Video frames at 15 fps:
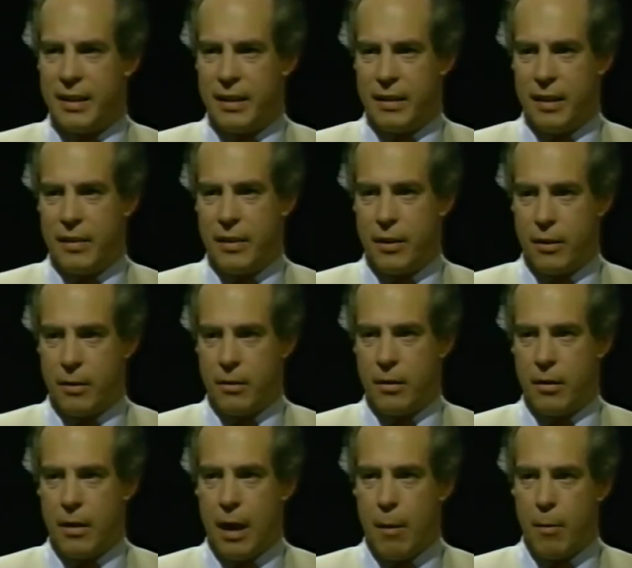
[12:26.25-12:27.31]
and then their
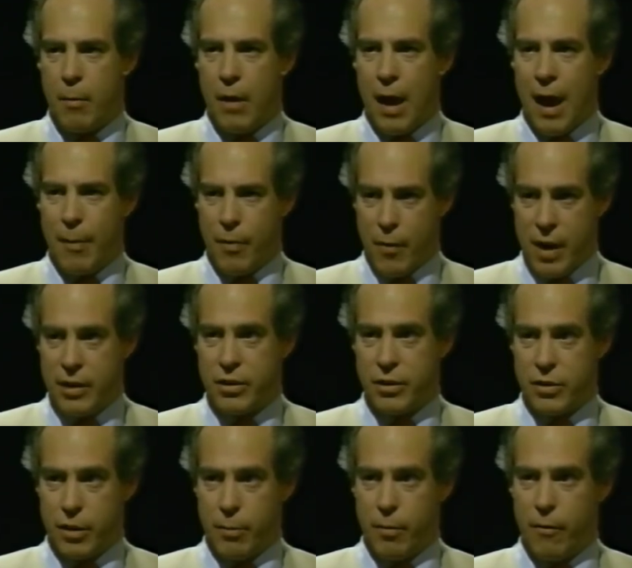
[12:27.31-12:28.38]

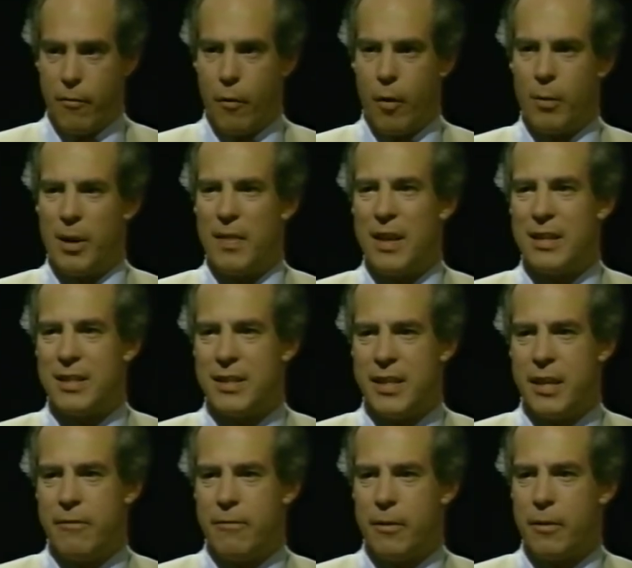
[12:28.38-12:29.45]
operations are performed and they
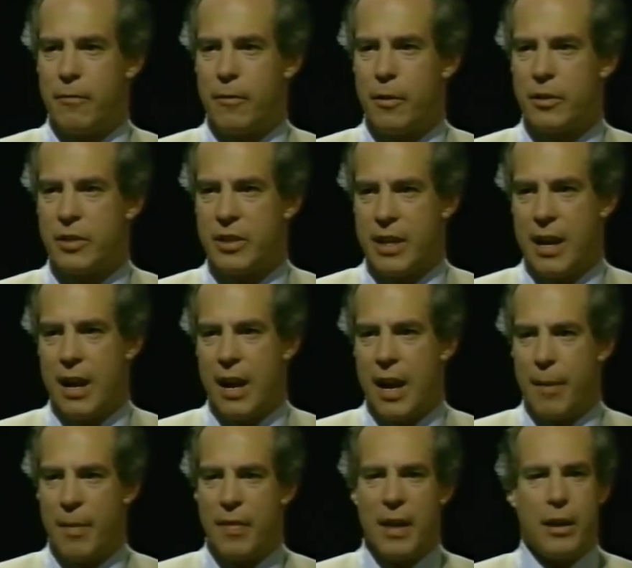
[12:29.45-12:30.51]
see for the first
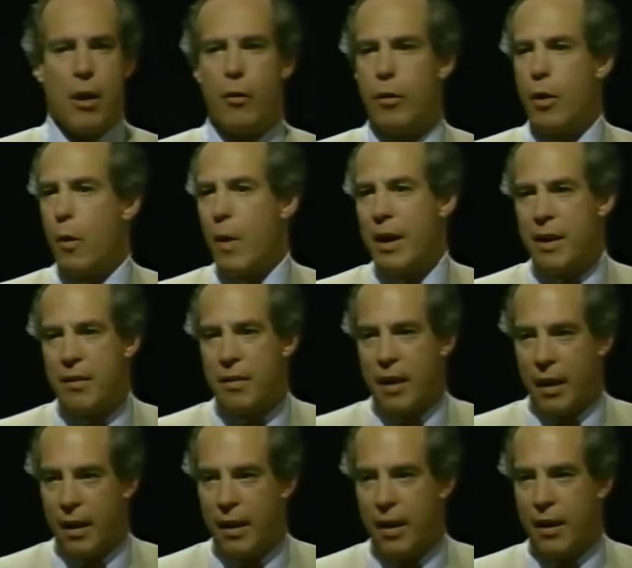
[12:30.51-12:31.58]
time, and they don't know
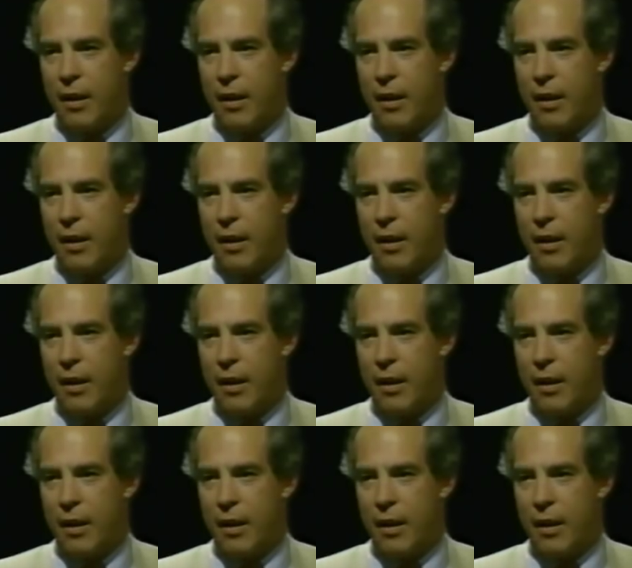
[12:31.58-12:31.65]
anything.